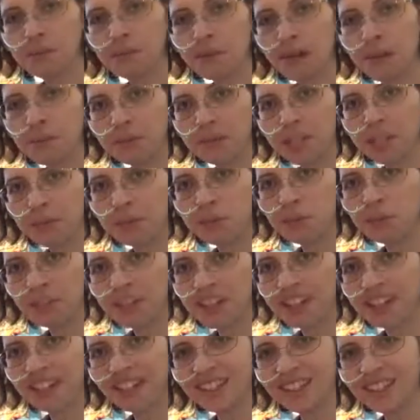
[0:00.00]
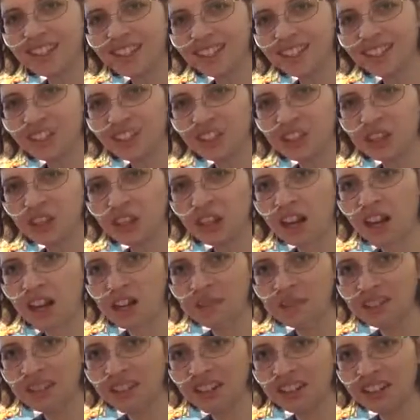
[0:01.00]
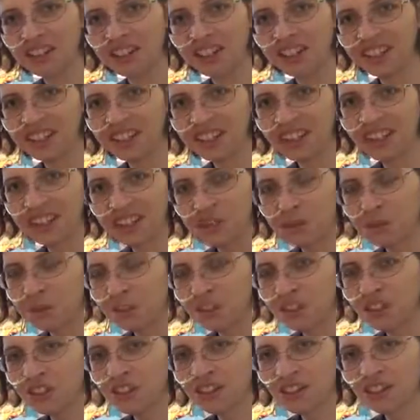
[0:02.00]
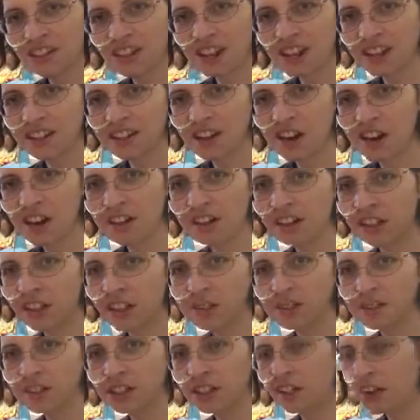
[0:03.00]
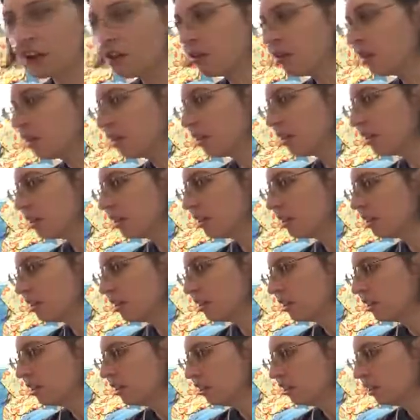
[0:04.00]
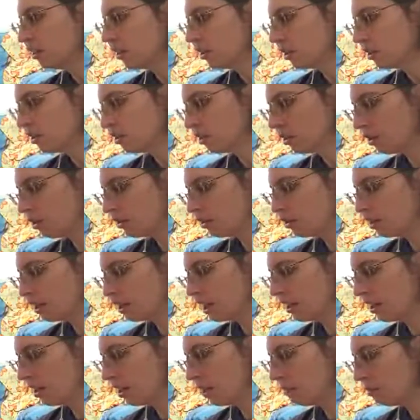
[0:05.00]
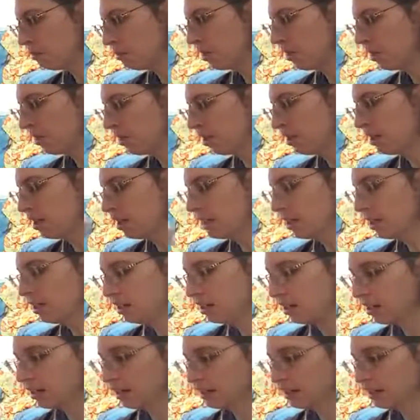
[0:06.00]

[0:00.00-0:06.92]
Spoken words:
the pump keeps running and doesn't just shut off suddenly when you still got a carton left to go. So shake it up really good.